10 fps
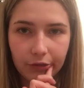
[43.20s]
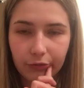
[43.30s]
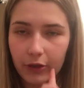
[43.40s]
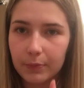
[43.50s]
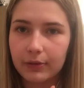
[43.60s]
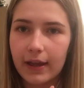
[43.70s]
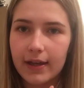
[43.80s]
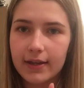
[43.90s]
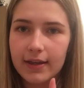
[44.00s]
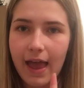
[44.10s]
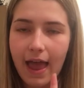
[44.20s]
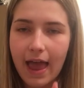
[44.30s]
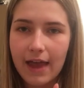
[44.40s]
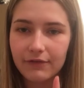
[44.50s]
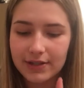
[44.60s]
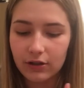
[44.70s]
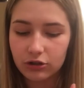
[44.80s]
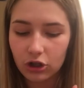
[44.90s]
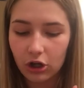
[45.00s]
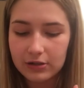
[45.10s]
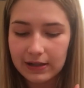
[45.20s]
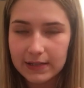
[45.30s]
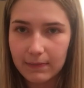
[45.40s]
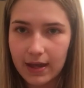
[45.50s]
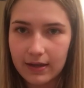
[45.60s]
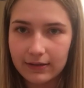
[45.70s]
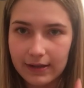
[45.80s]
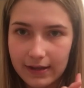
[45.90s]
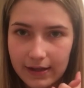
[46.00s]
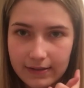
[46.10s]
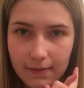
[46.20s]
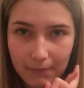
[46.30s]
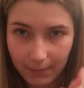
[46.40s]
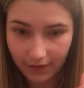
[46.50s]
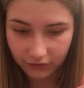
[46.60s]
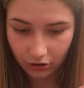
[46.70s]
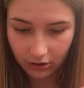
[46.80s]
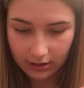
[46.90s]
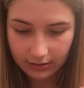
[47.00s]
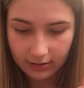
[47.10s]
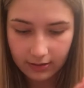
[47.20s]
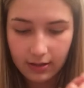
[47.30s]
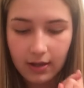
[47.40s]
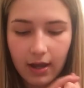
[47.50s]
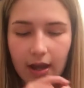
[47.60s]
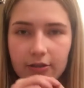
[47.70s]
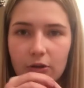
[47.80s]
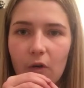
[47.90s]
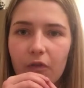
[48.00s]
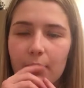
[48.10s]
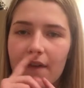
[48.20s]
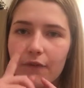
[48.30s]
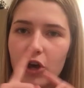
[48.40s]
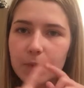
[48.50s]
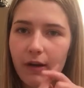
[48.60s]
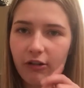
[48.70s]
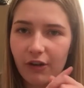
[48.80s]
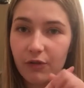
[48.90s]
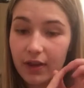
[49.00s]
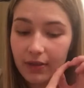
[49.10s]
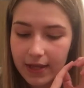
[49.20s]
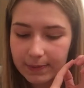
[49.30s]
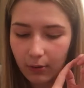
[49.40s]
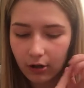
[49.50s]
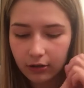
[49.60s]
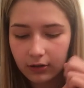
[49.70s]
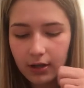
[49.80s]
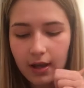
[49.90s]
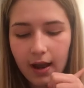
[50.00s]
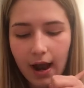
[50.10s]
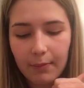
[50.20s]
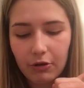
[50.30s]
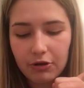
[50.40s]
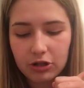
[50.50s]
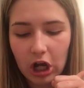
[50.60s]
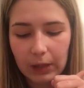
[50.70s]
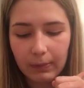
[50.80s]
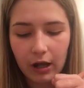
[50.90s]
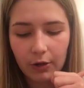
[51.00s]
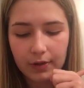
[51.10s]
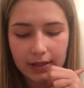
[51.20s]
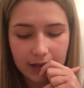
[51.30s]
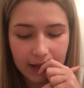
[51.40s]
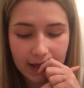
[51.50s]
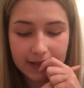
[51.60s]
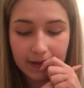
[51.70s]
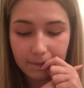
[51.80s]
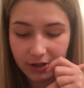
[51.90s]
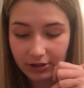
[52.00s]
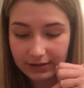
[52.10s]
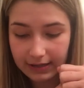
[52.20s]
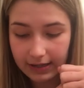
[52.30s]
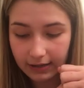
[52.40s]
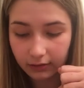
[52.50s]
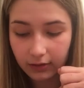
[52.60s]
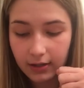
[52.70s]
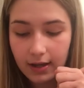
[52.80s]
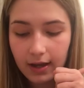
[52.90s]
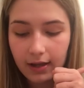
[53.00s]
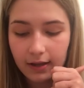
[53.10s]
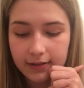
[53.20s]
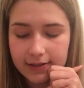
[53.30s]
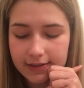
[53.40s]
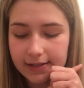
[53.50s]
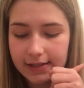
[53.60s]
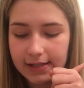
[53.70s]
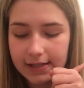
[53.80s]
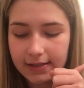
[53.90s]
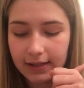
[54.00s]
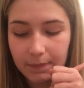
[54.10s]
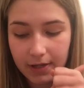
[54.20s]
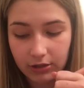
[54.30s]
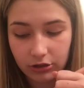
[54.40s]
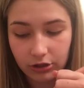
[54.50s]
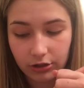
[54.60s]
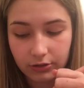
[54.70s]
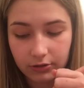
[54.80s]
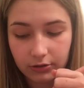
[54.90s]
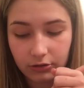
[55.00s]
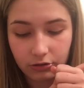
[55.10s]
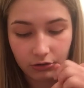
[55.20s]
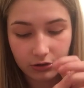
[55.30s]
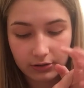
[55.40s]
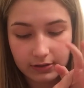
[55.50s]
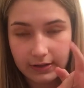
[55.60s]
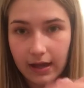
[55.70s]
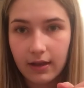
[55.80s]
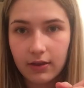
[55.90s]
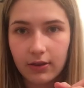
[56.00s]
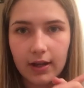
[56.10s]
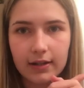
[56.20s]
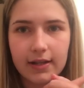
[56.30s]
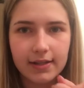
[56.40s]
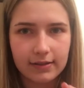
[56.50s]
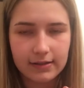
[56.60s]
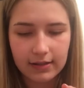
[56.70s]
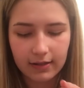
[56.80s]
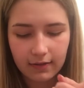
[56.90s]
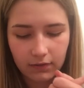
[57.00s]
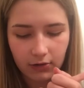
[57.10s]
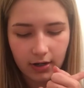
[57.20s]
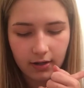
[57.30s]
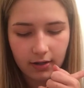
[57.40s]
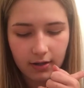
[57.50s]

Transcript: throughout the play, every single choice that is made is Macbeth's choice. And so for my first paragraph within this point, I'm going to talk about his ambition to kill, since he's instantly pictured Duncan's death and he has the desire for it.